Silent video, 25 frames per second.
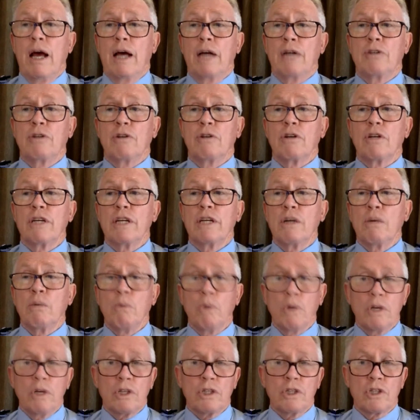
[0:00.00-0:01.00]
to lead a
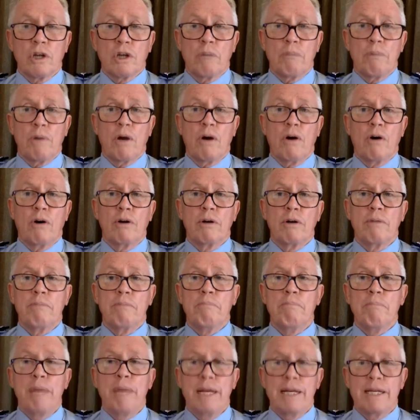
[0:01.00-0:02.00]
workshop
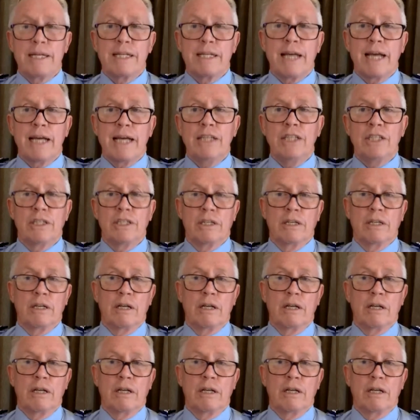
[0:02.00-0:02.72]
on meditation